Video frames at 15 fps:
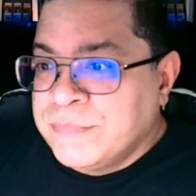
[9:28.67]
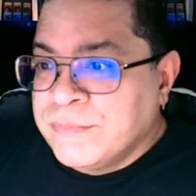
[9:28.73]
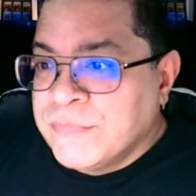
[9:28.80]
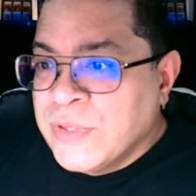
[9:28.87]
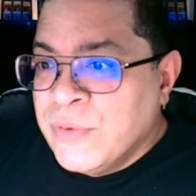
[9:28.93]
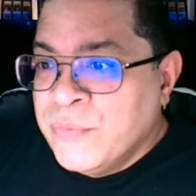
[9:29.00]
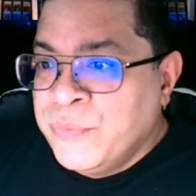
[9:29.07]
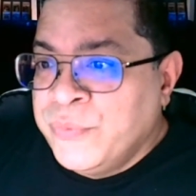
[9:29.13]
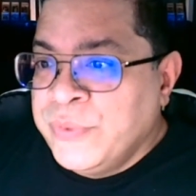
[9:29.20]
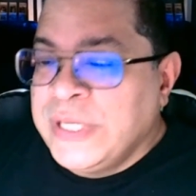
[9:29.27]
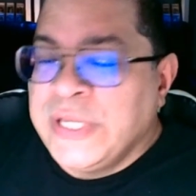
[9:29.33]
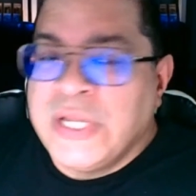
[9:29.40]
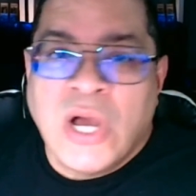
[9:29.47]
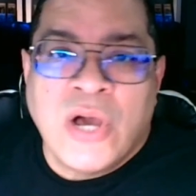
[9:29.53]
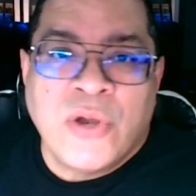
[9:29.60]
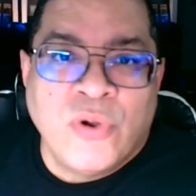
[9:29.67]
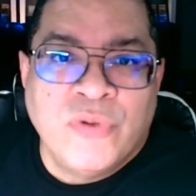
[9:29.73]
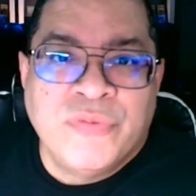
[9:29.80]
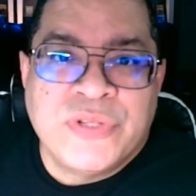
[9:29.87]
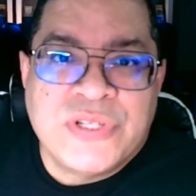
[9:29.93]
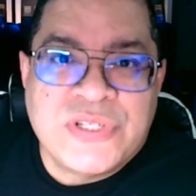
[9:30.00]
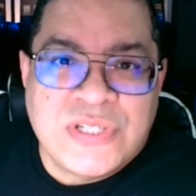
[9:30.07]
really gone
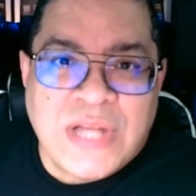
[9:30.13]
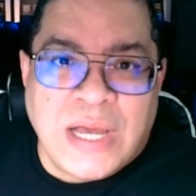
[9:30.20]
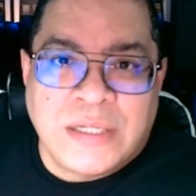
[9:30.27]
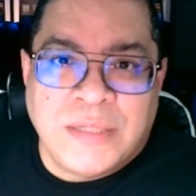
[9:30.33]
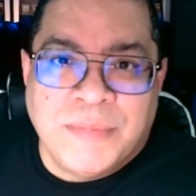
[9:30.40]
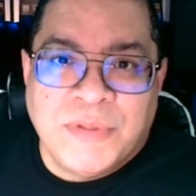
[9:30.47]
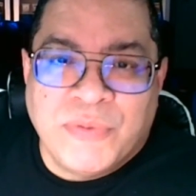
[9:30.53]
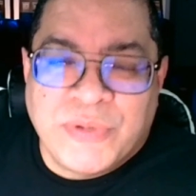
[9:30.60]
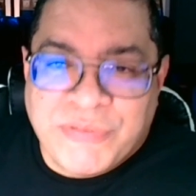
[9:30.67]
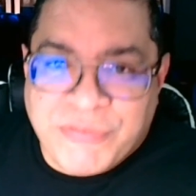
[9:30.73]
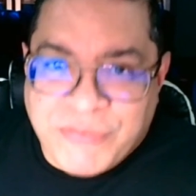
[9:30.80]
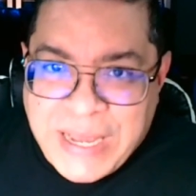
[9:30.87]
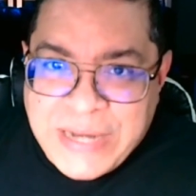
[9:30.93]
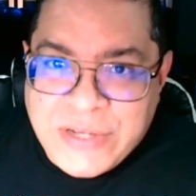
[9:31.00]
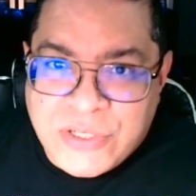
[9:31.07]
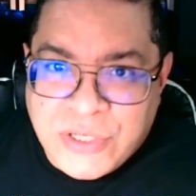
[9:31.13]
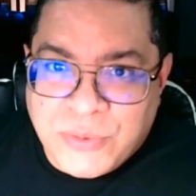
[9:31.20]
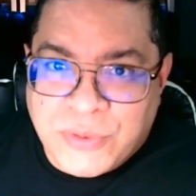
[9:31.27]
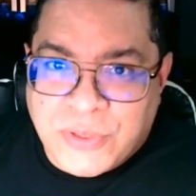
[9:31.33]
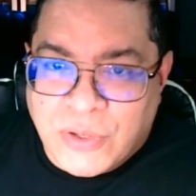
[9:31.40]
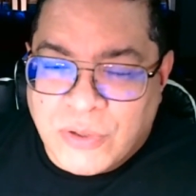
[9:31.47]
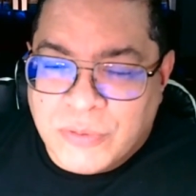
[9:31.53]
over this document with a
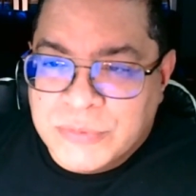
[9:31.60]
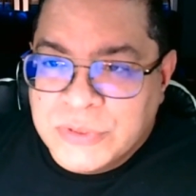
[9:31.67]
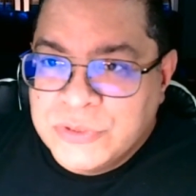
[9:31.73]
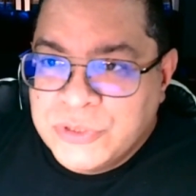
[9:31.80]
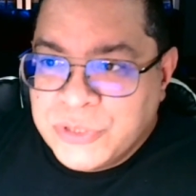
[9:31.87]
fine-tooth comb.